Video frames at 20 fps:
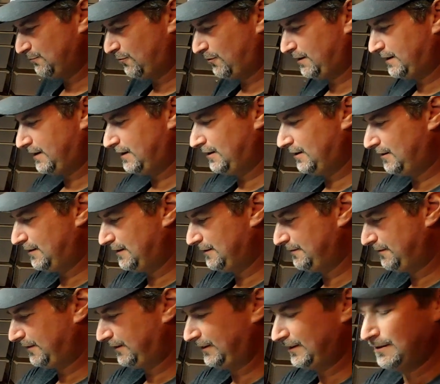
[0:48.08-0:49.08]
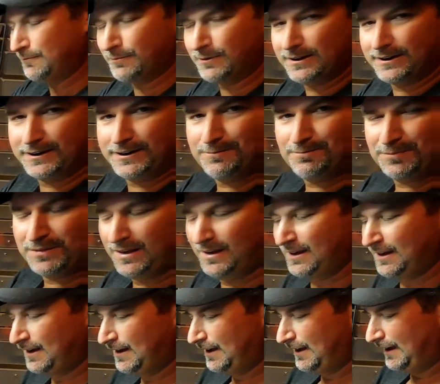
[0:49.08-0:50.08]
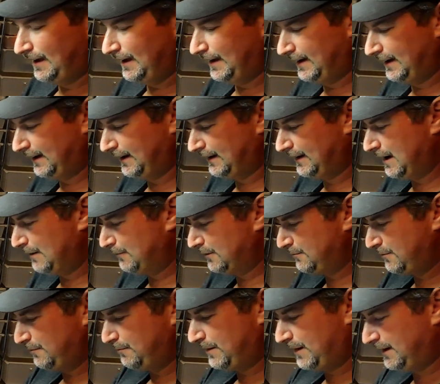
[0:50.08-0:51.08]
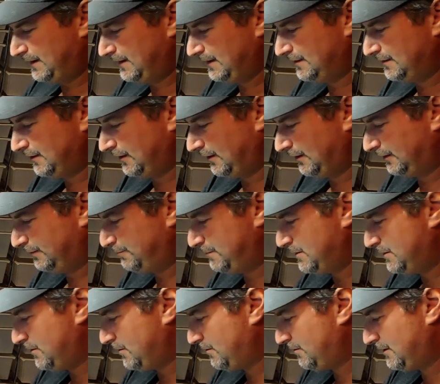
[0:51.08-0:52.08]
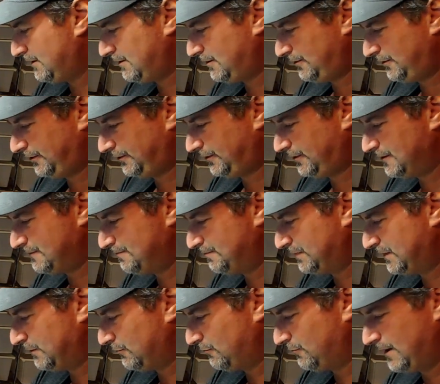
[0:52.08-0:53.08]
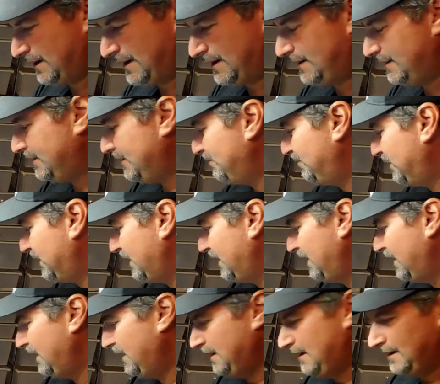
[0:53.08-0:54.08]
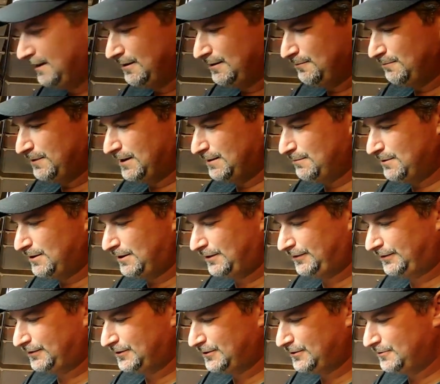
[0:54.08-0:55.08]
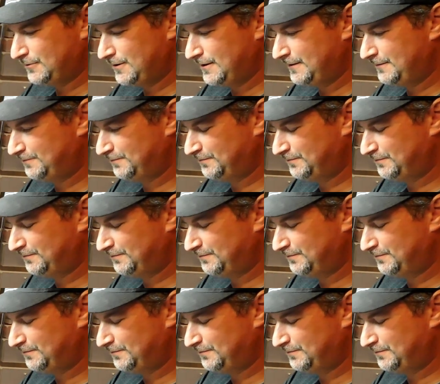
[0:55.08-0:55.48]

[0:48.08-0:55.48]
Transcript: I'm working on for somebody, and I'm going to be painting the speaker grills red, but I'm also,